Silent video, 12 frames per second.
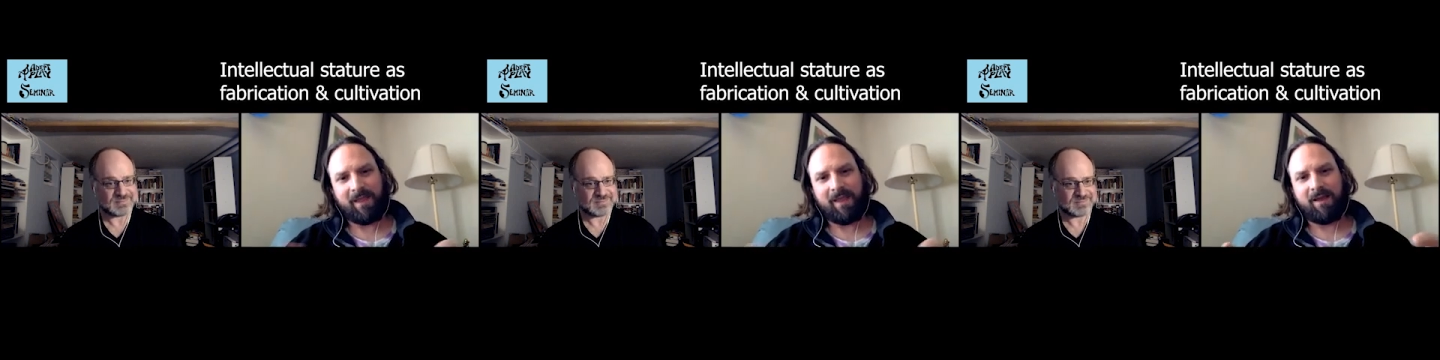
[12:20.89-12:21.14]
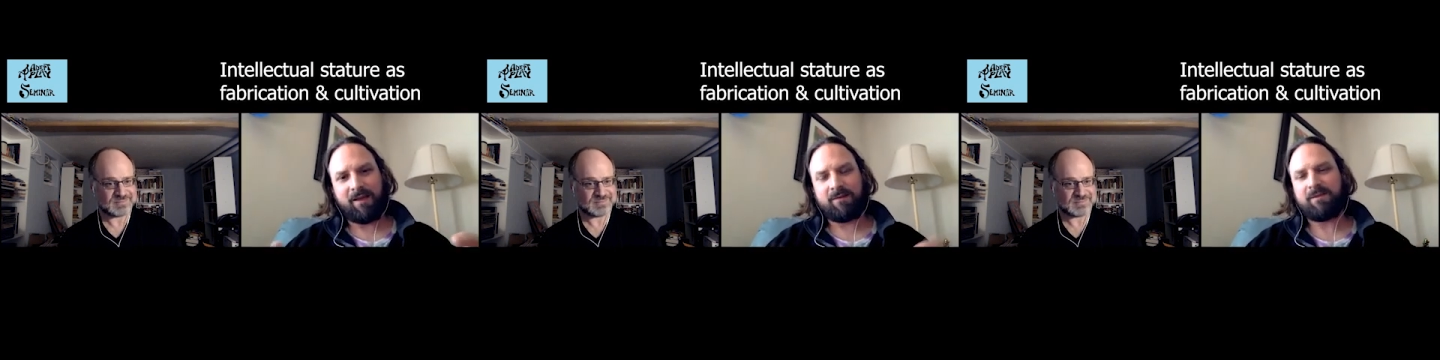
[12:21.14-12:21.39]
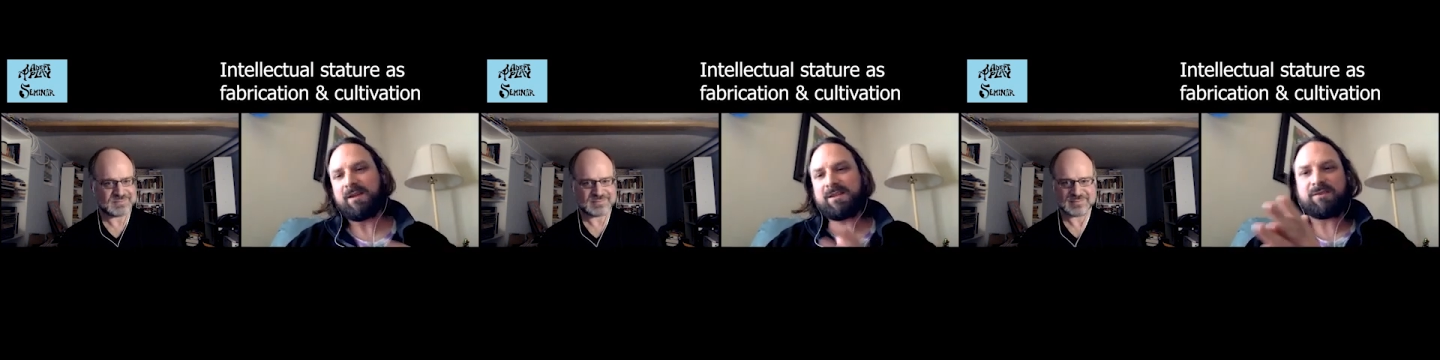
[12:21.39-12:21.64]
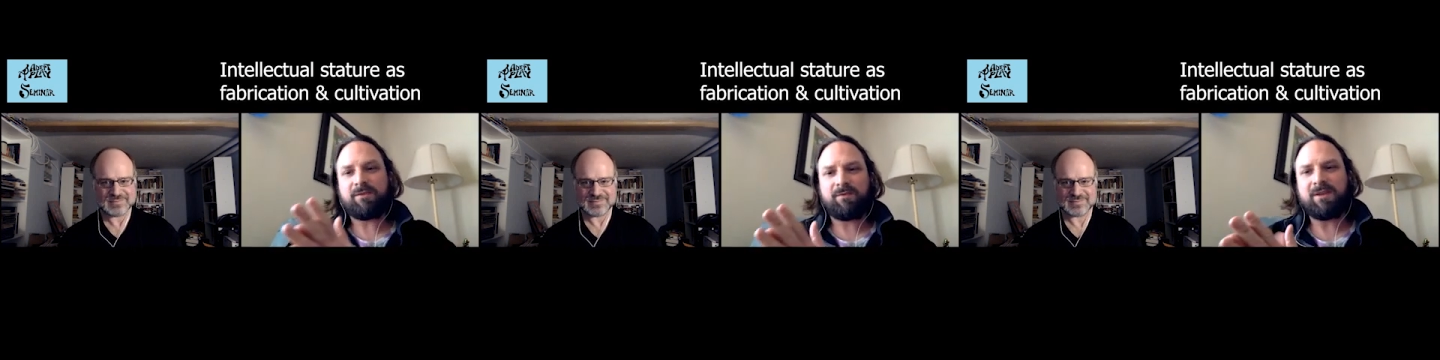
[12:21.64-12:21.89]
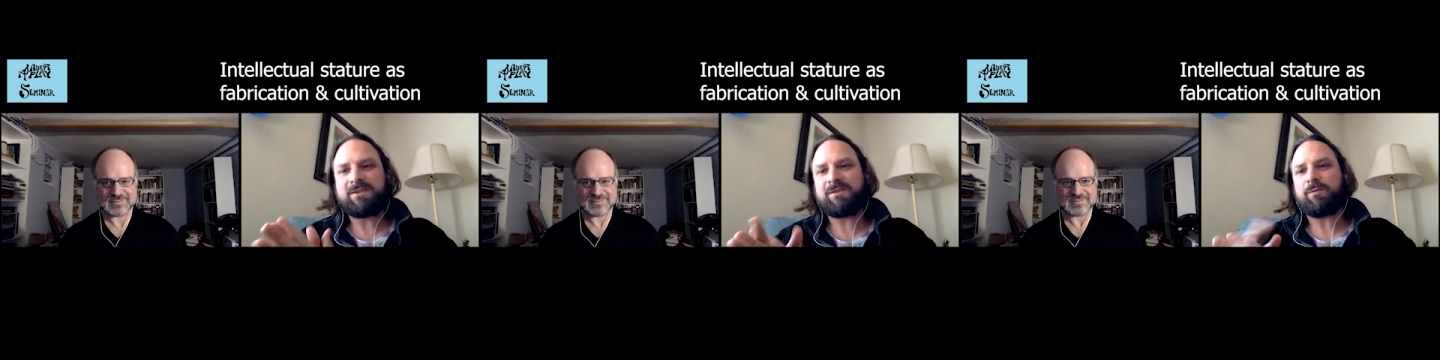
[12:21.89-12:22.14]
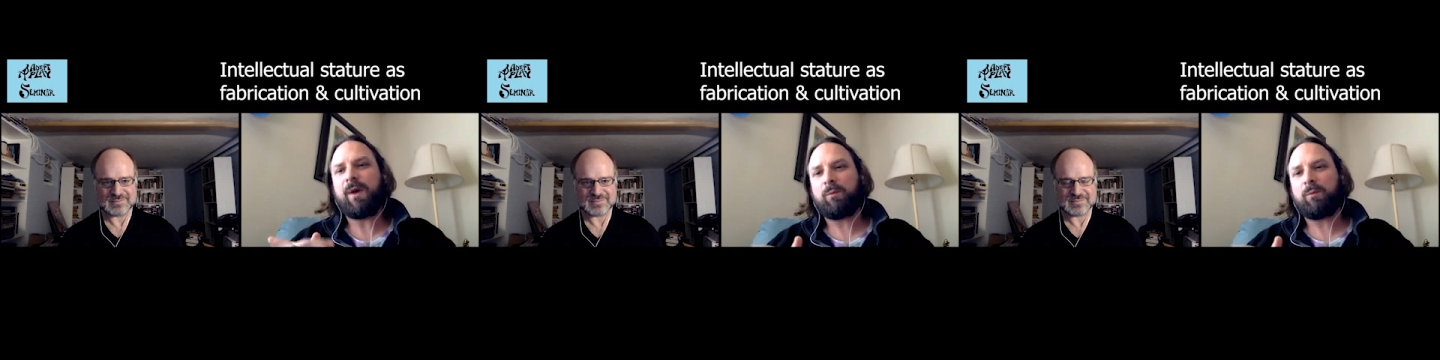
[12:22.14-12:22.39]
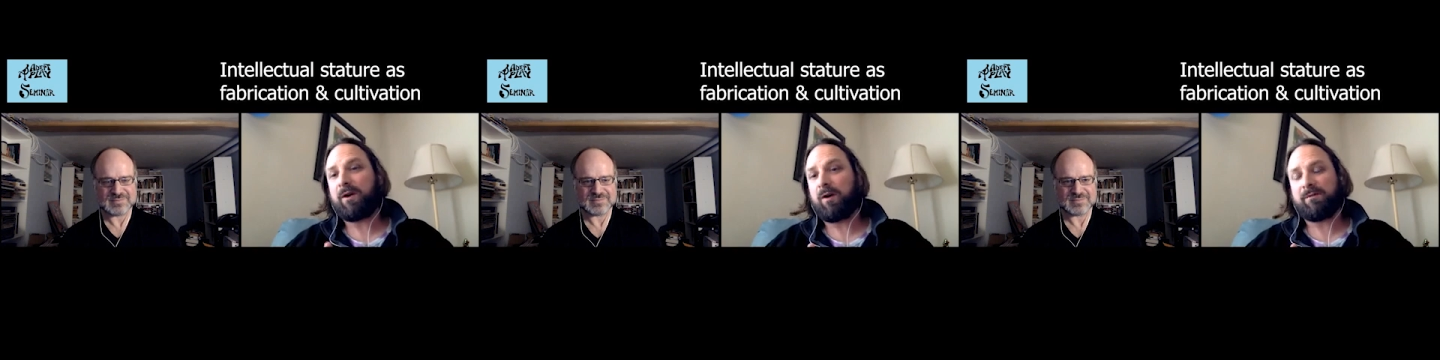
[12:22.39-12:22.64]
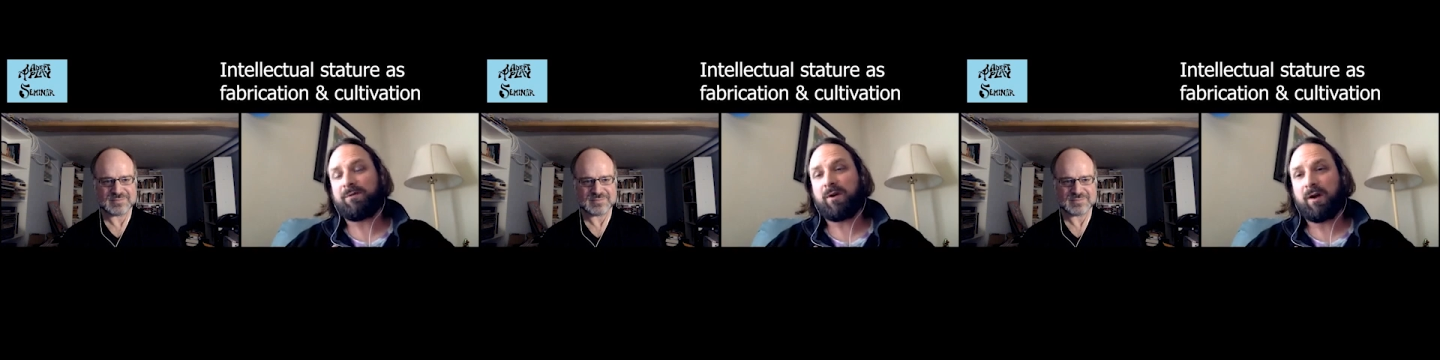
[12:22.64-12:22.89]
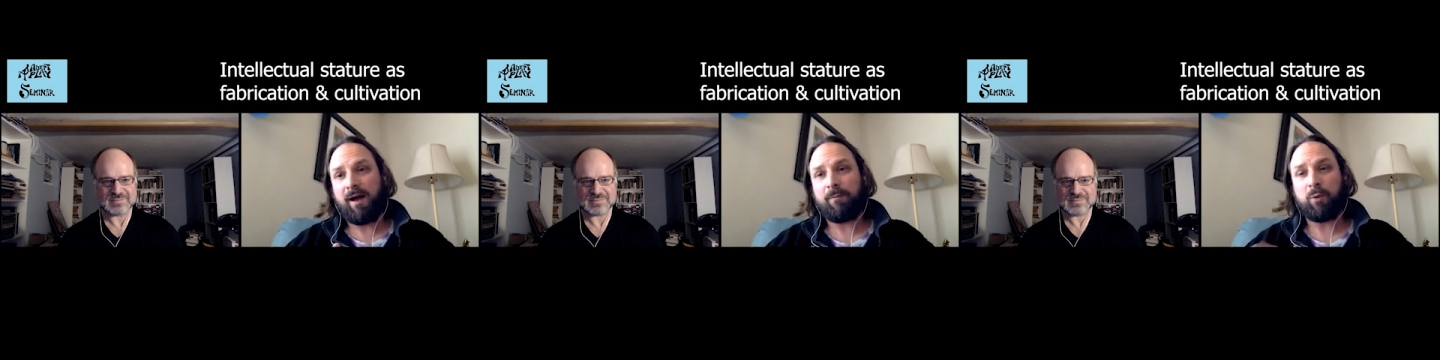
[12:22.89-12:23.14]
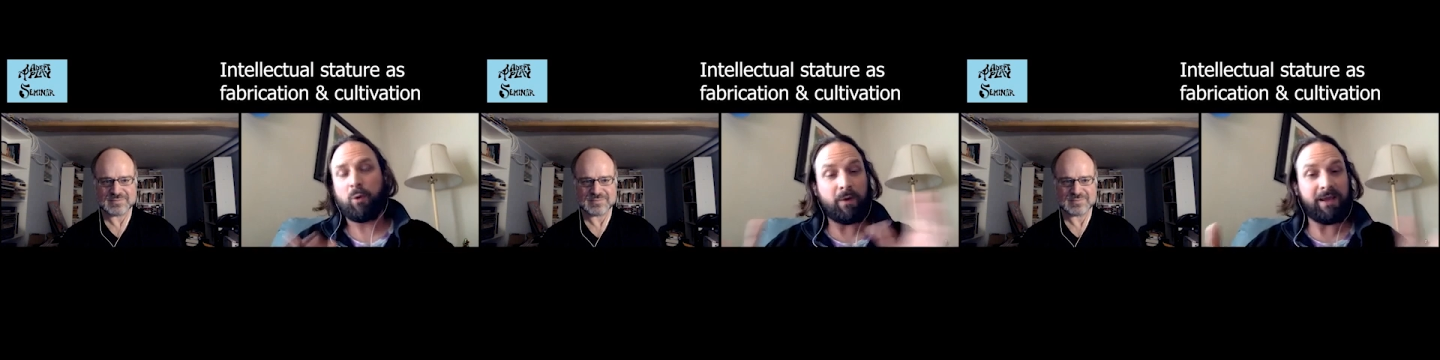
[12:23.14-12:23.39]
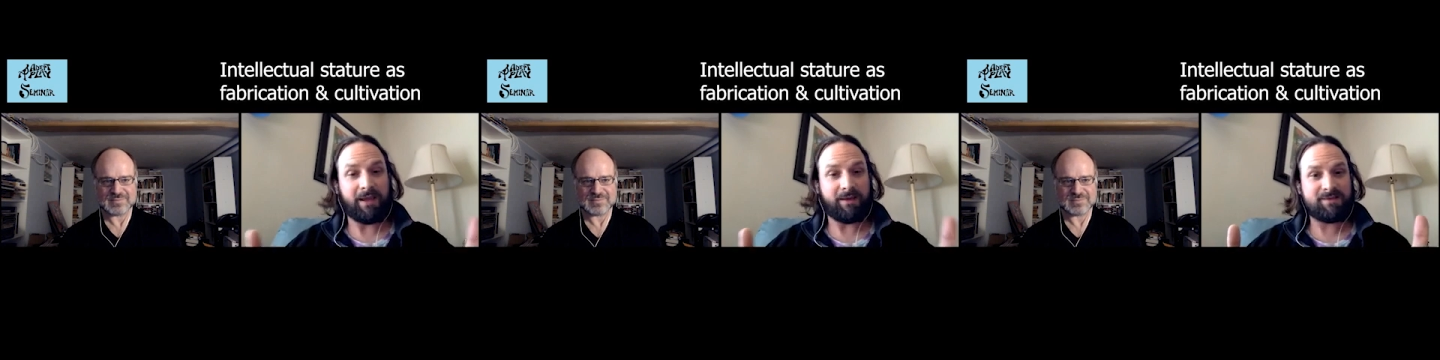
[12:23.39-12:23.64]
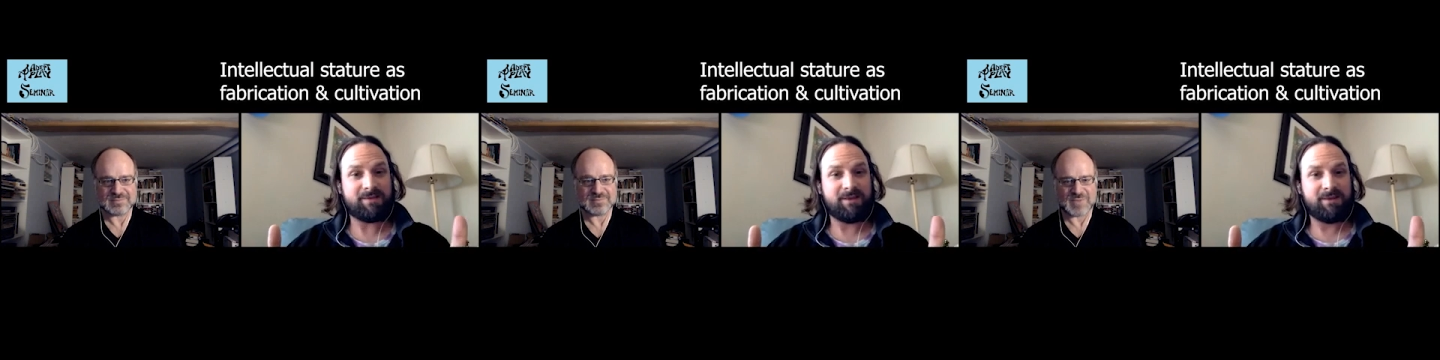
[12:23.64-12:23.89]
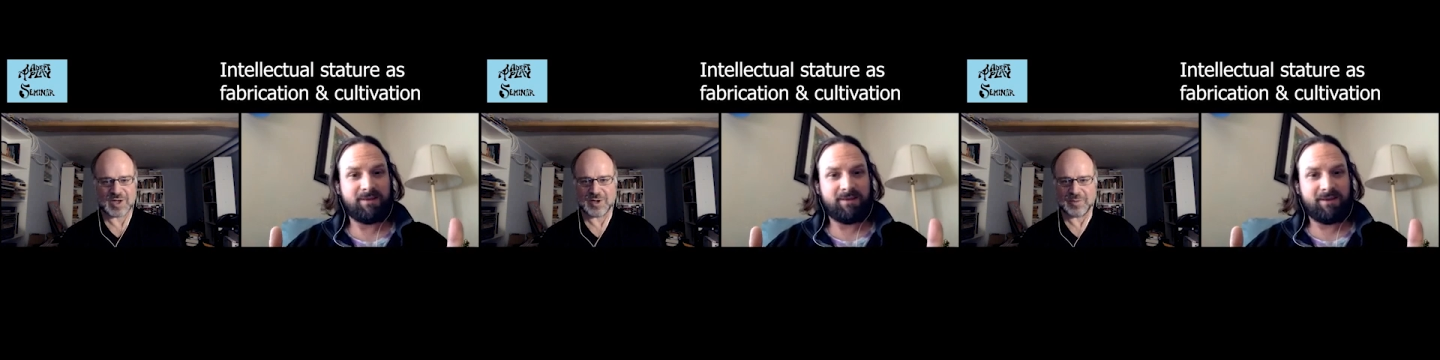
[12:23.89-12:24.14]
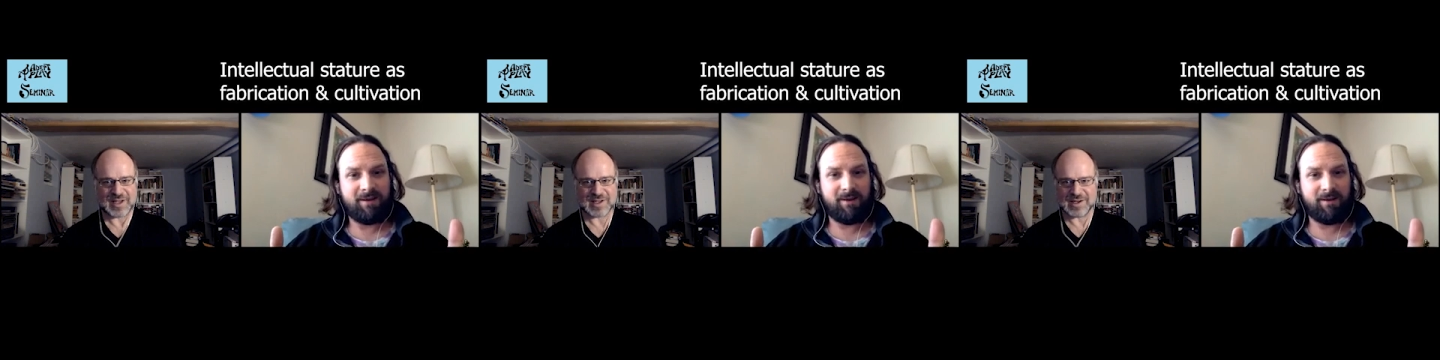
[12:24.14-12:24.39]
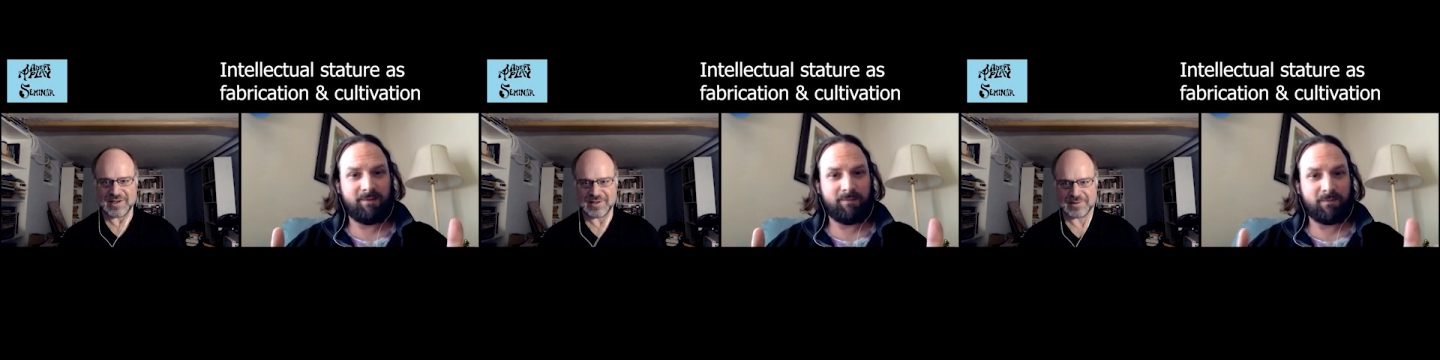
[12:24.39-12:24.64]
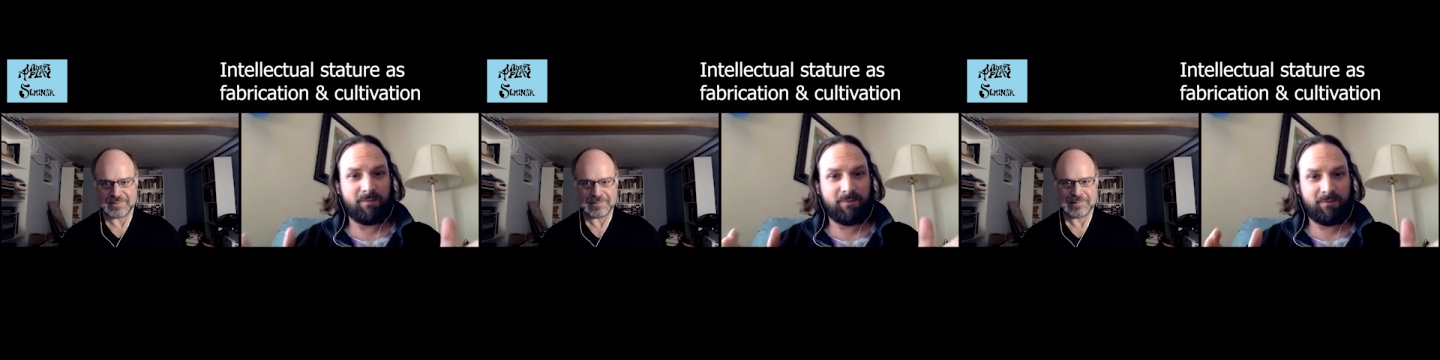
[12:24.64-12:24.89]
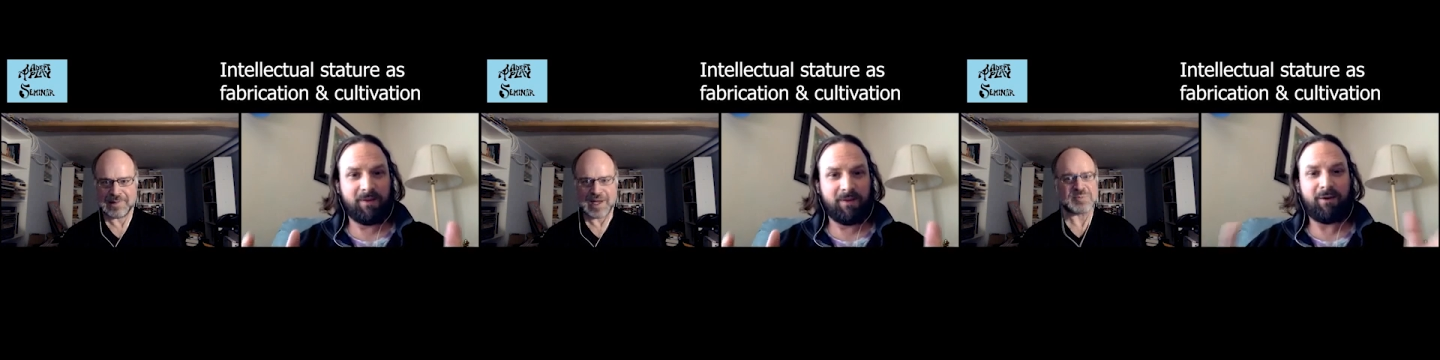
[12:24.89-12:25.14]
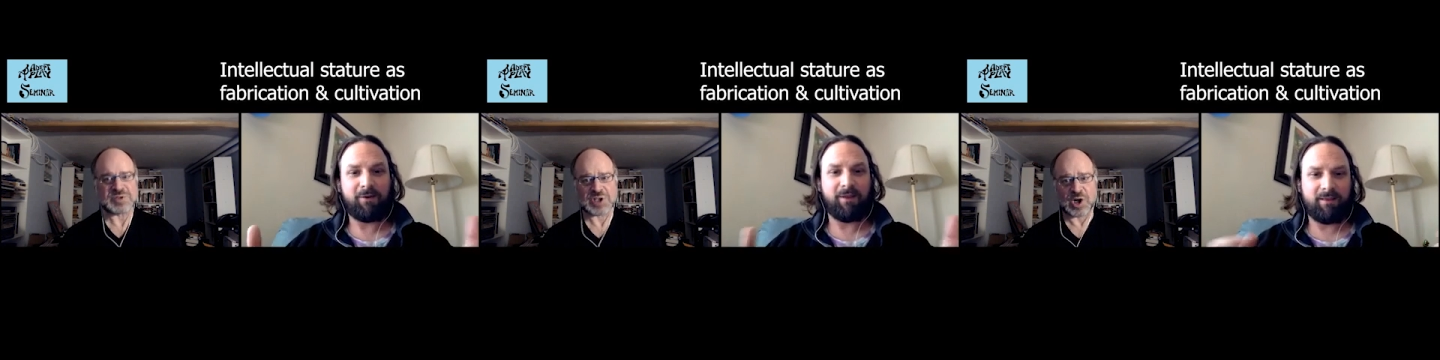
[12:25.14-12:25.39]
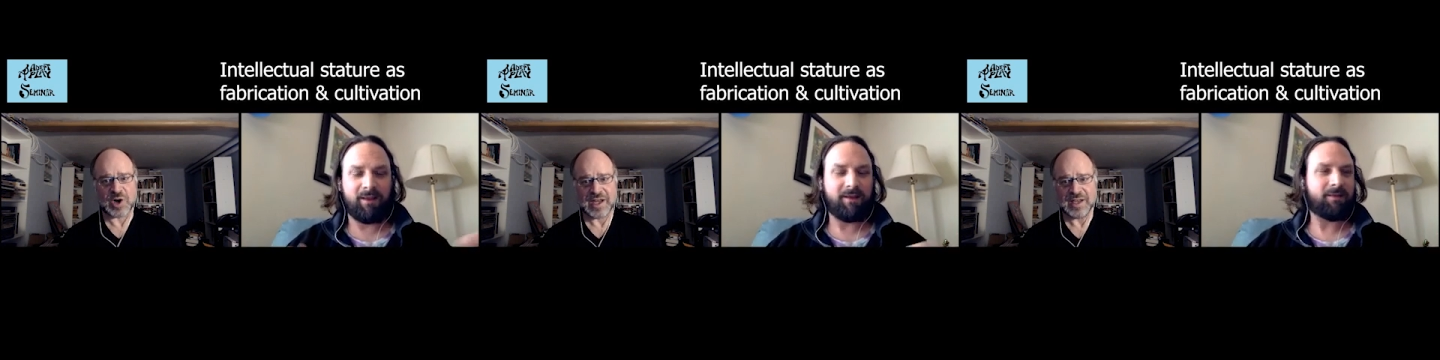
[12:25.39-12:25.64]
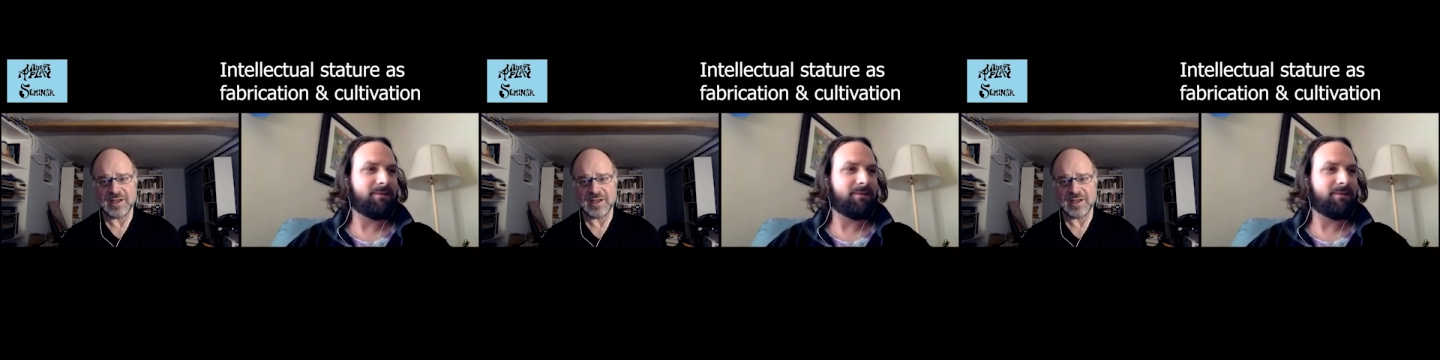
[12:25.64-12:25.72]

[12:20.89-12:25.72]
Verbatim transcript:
Speaker 1: And this this thread went on for a couple weeks. Oh my god! Um, I'm sorry. Like,